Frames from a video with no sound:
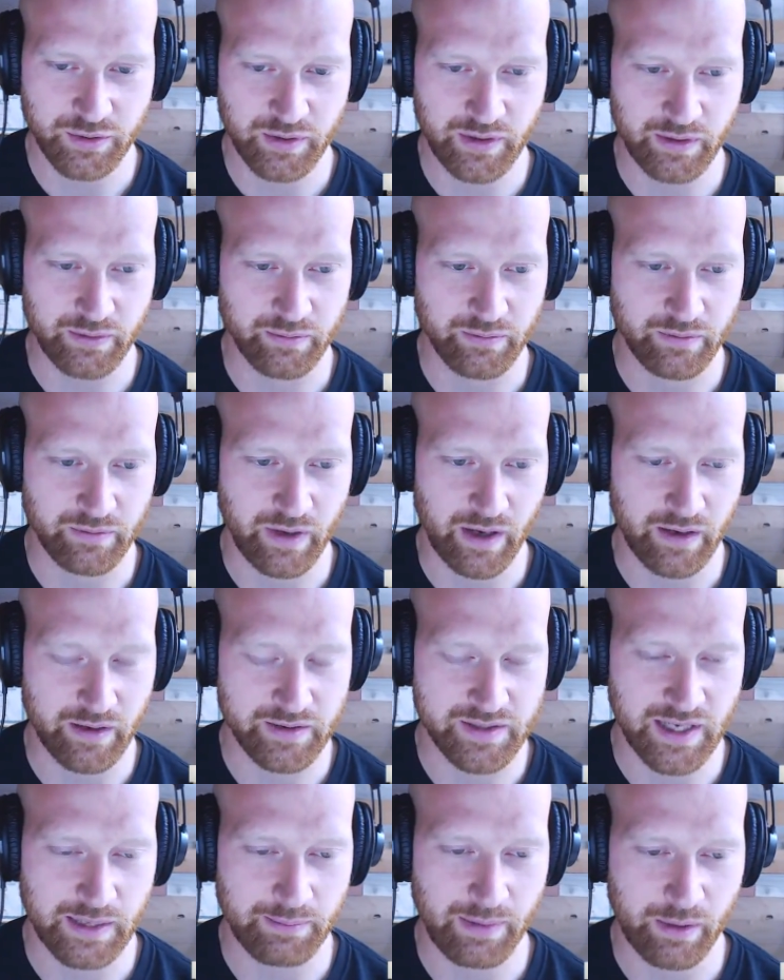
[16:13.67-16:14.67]
and
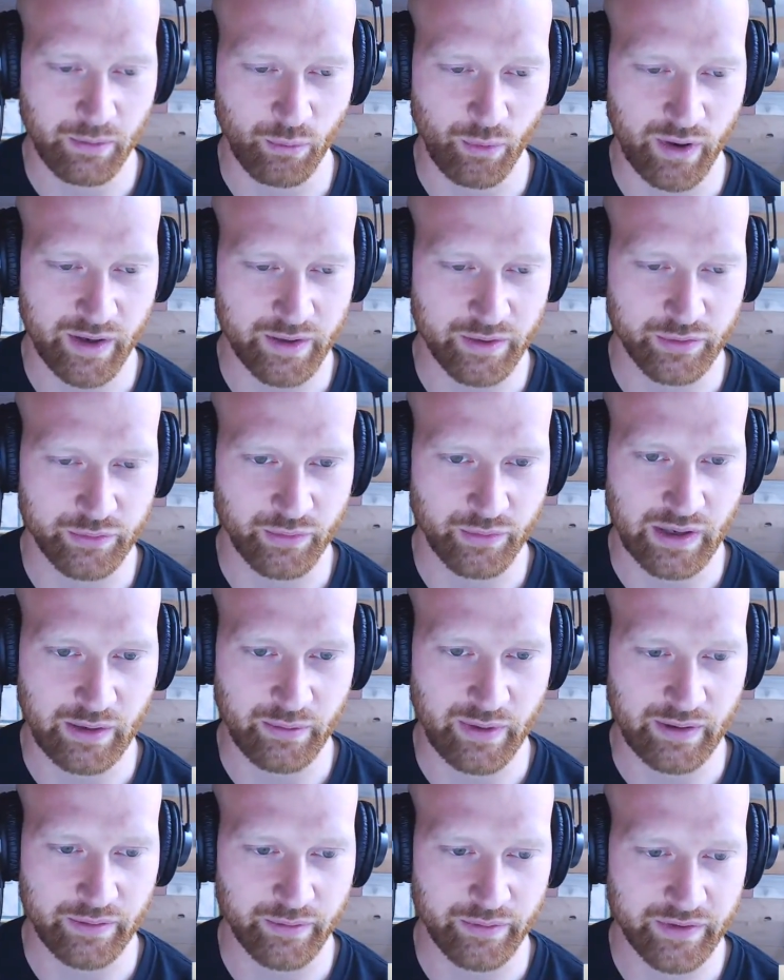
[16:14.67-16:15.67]
Titebond 1 is right
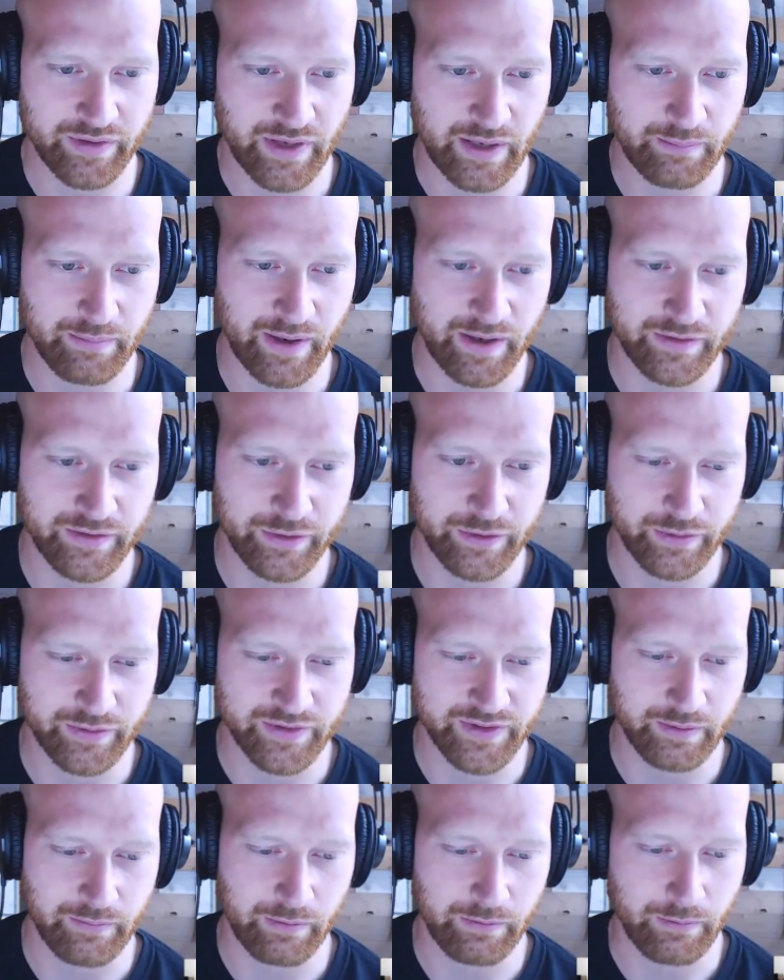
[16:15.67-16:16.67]
around Titebond 2 in
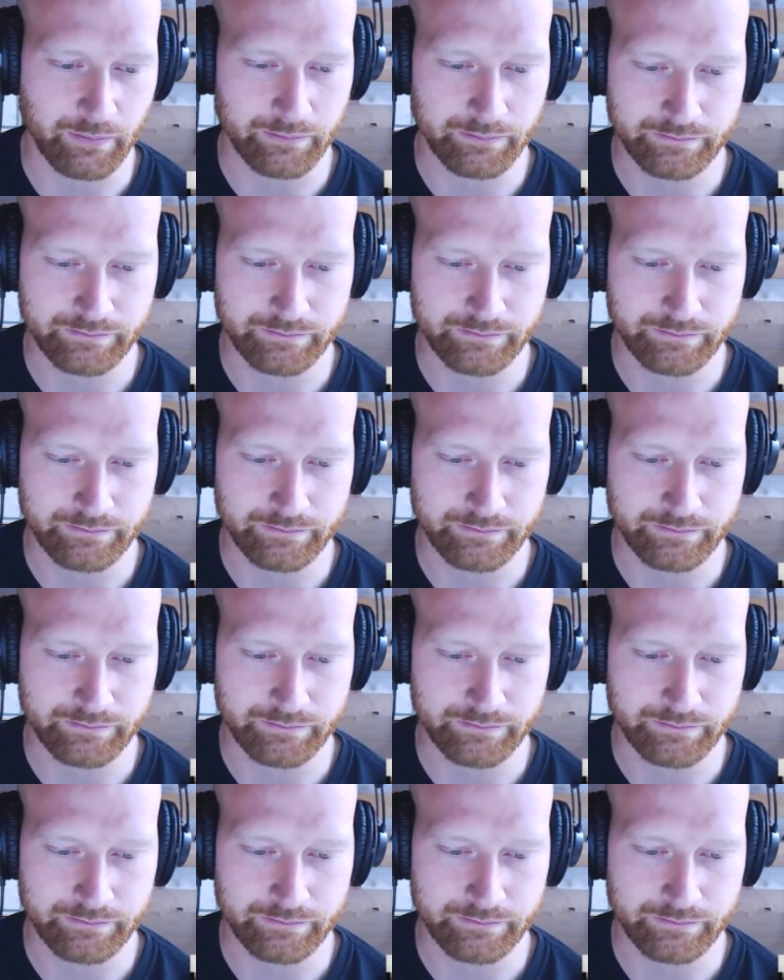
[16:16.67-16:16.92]
some of them.